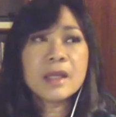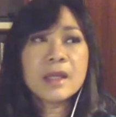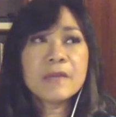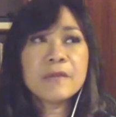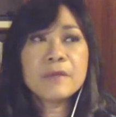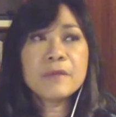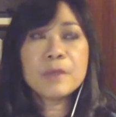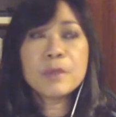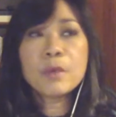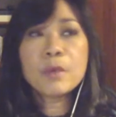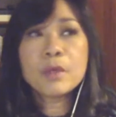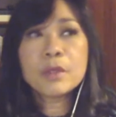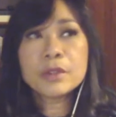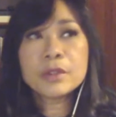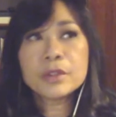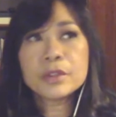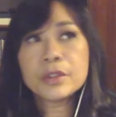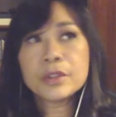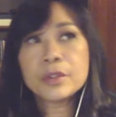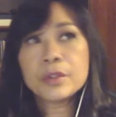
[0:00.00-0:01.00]
if we
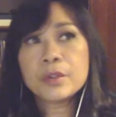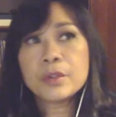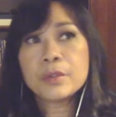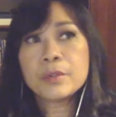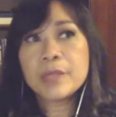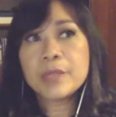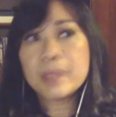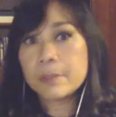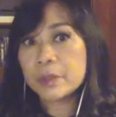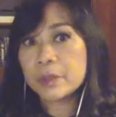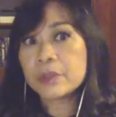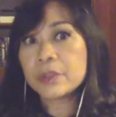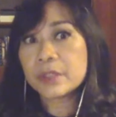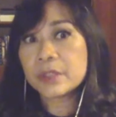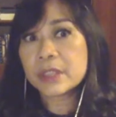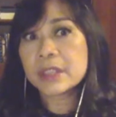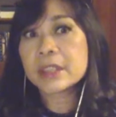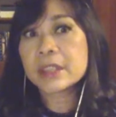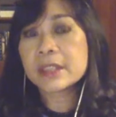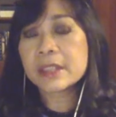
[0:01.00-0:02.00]
want to be able
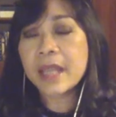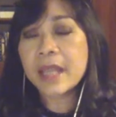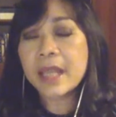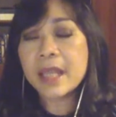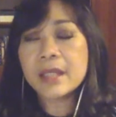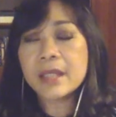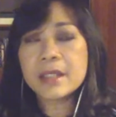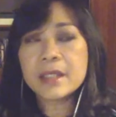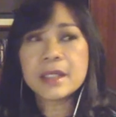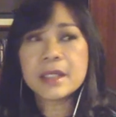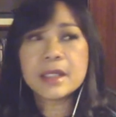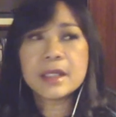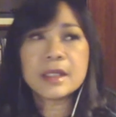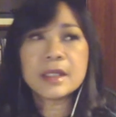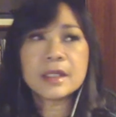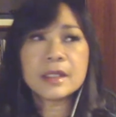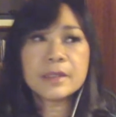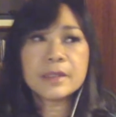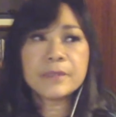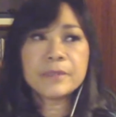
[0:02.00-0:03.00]
to sustain
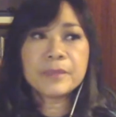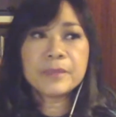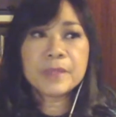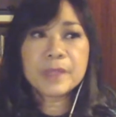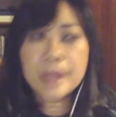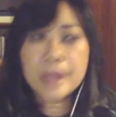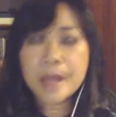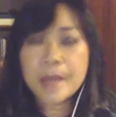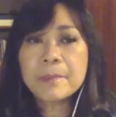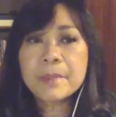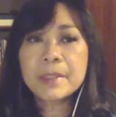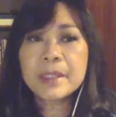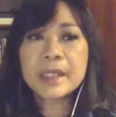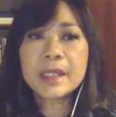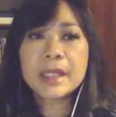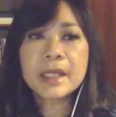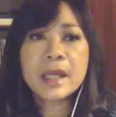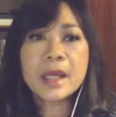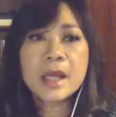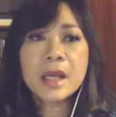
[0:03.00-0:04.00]
the the
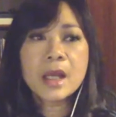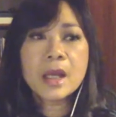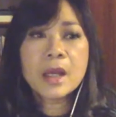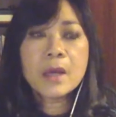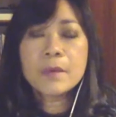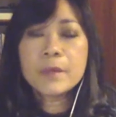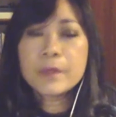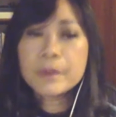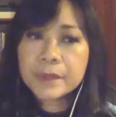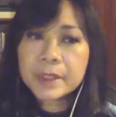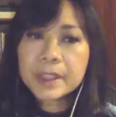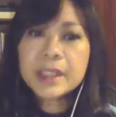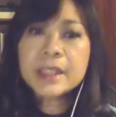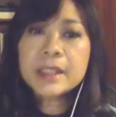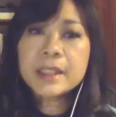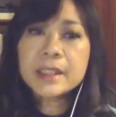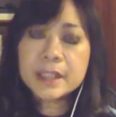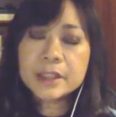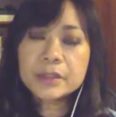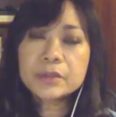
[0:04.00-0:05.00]
company, we
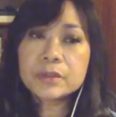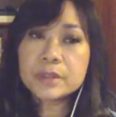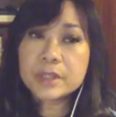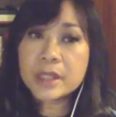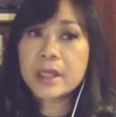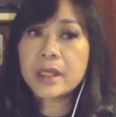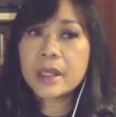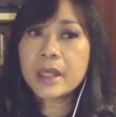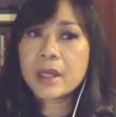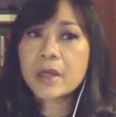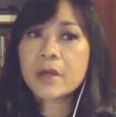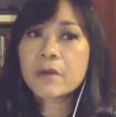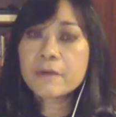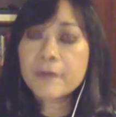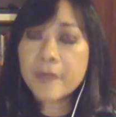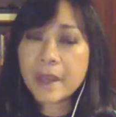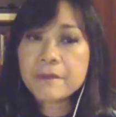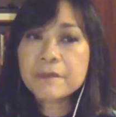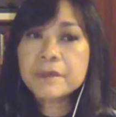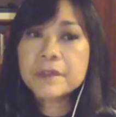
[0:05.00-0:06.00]
really need to take care
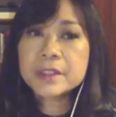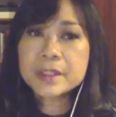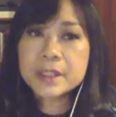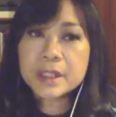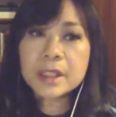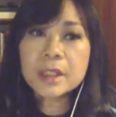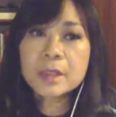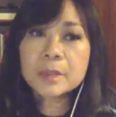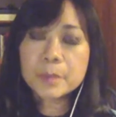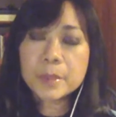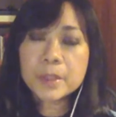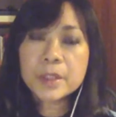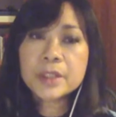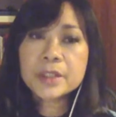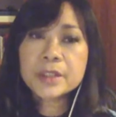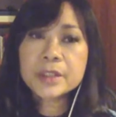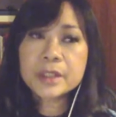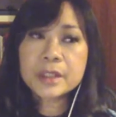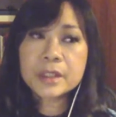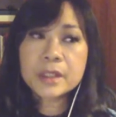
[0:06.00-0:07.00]
of every single
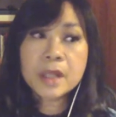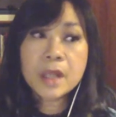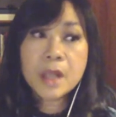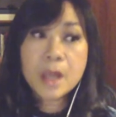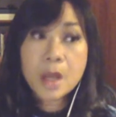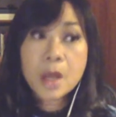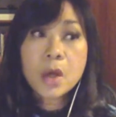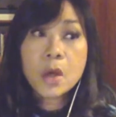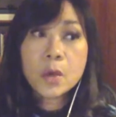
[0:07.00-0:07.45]
person